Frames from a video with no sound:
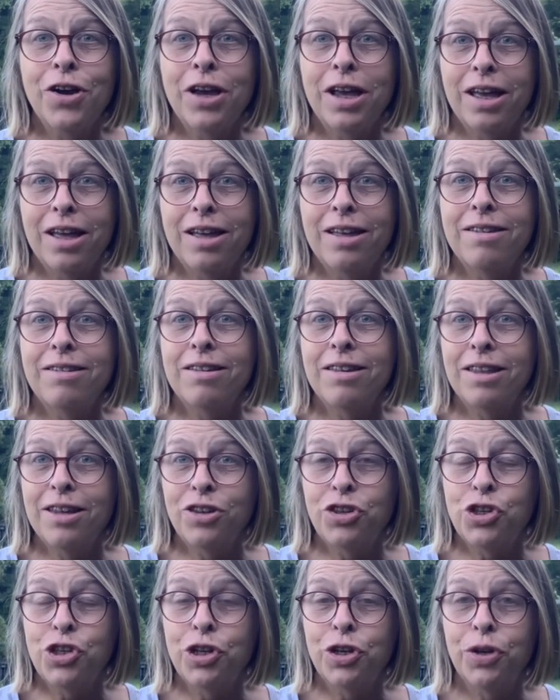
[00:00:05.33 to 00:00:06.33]
is an
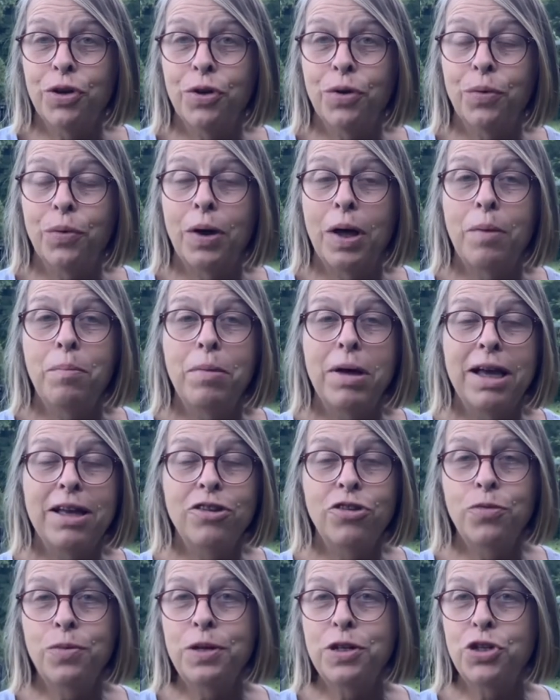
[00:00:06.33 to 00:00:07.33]
issue. My
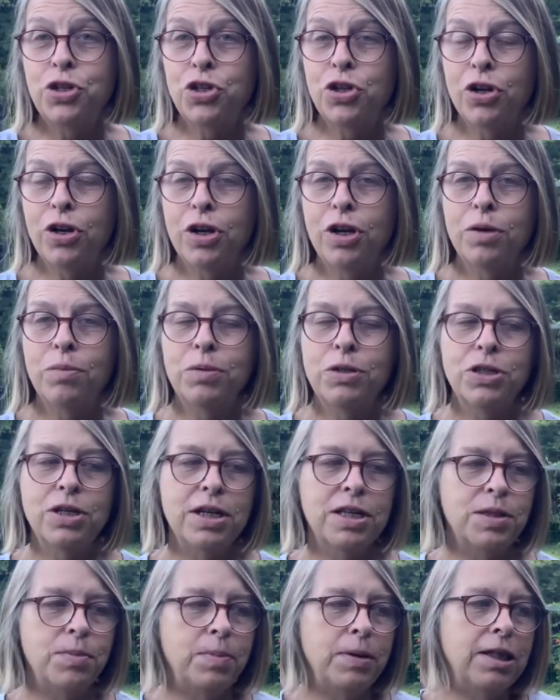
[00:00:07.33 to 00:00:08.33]
Swiss Chard, which
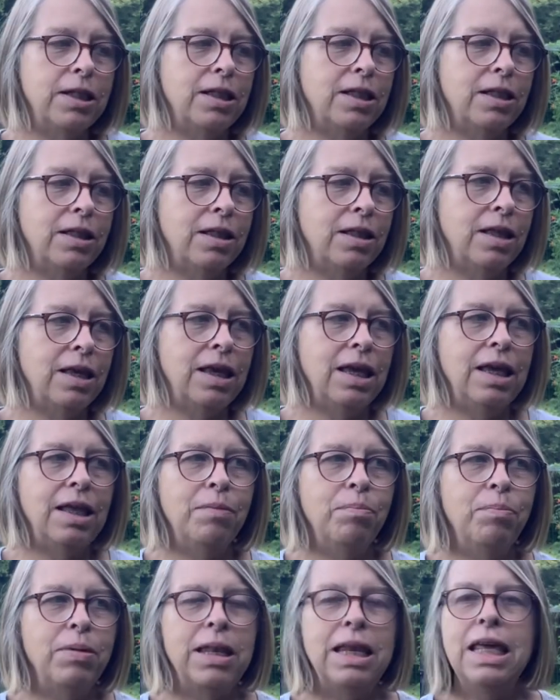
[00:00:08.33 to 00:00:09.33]
has been
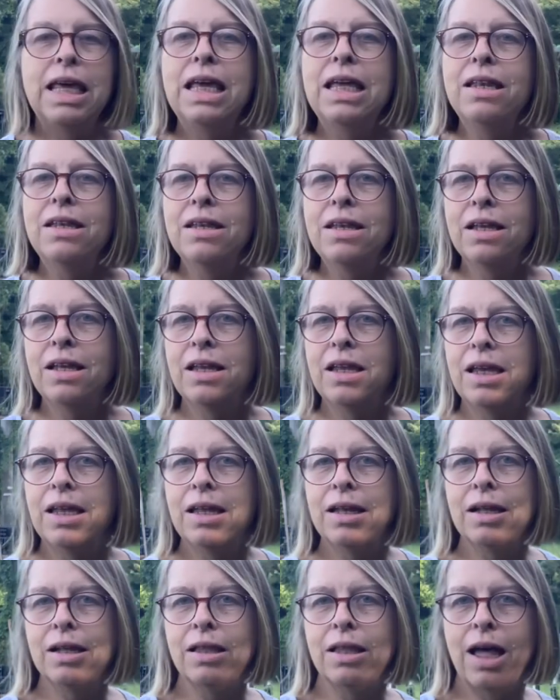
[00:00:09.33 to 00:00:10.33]
eaten and
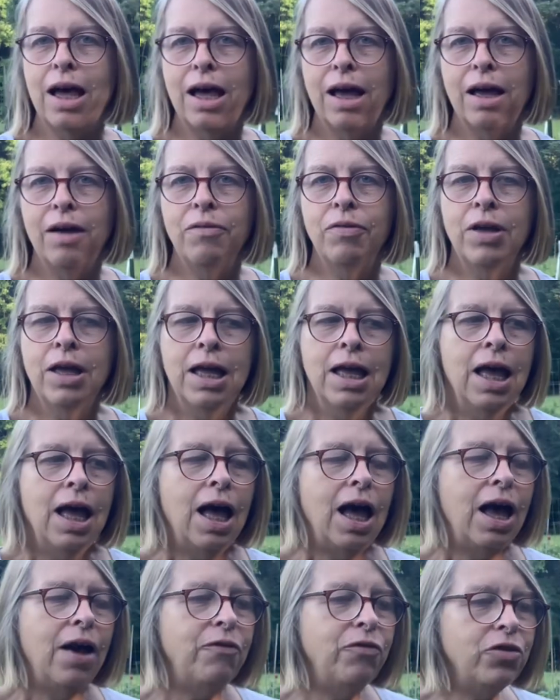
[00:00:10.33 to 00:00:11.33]
eaten alive.
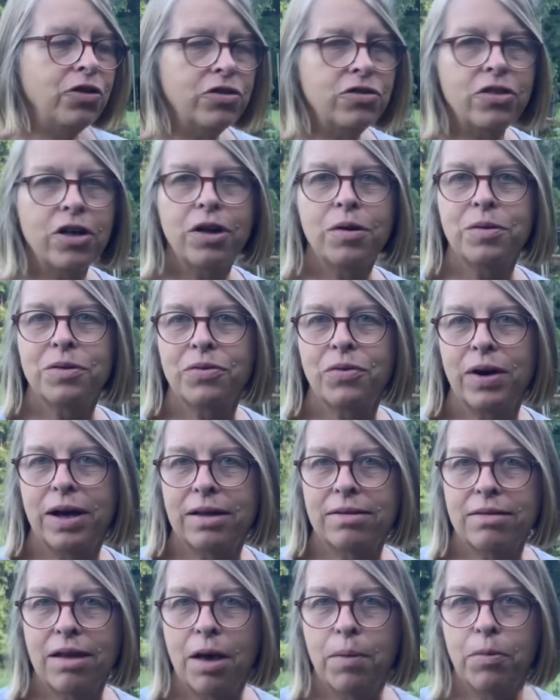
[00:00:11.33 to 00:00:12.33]
I first thought it was
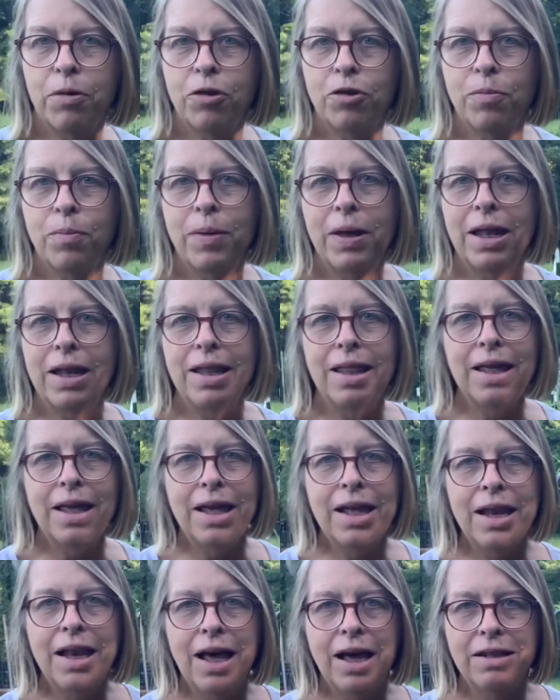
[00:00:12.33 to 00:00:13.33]
grasshoppers, but
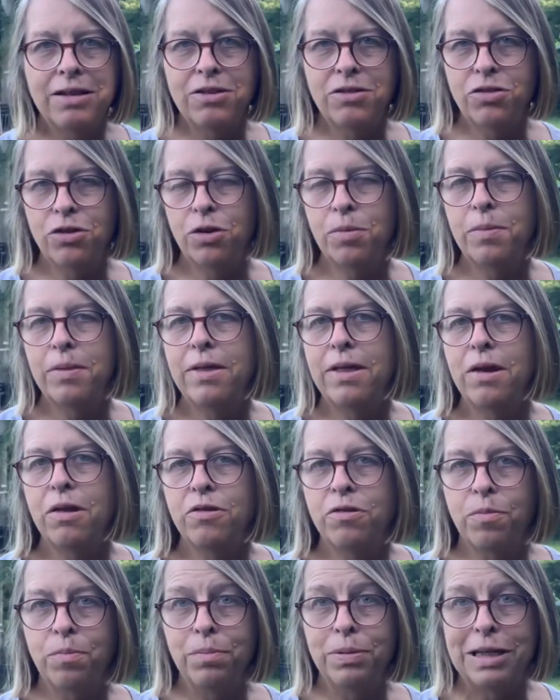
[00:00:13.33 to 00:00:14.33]
then I determined that
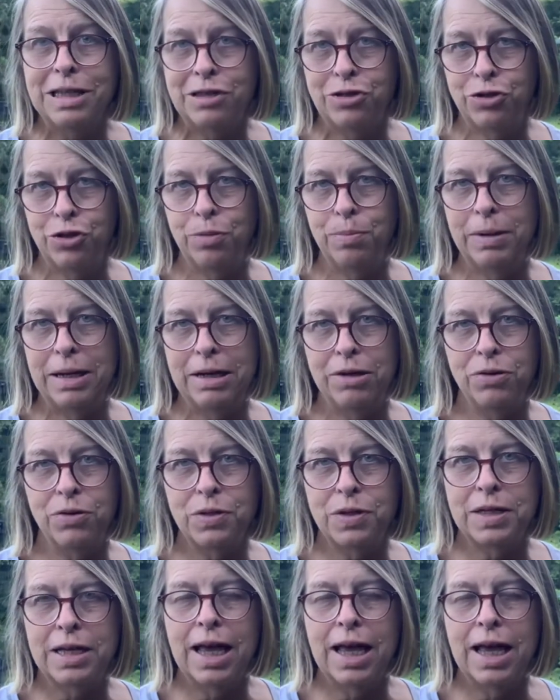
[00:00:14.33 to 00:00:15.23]
it's blister beetles.